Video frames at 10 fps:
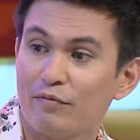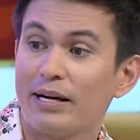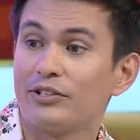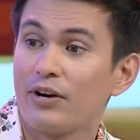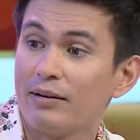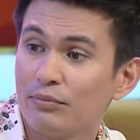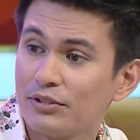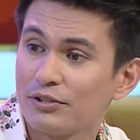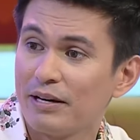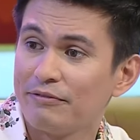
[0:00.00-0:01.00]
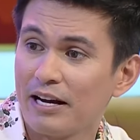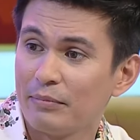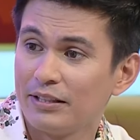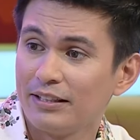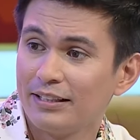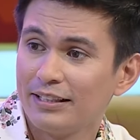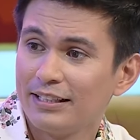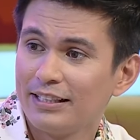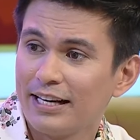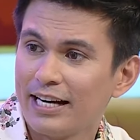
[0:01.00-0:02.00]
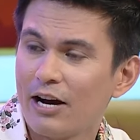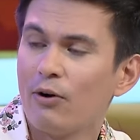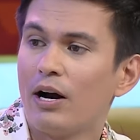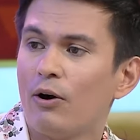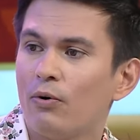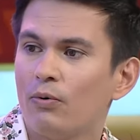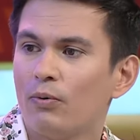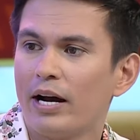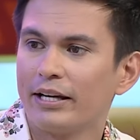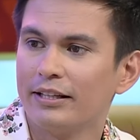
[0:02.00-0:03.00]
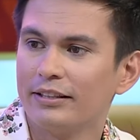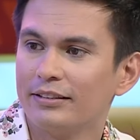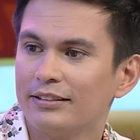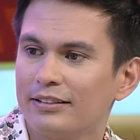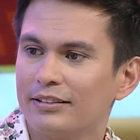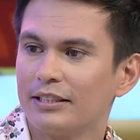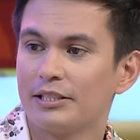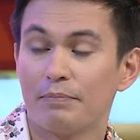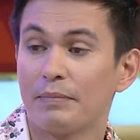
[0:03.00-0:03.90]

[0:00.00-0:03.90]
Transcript: of my tribe, which is my family, yeah. and how how I can. Kasi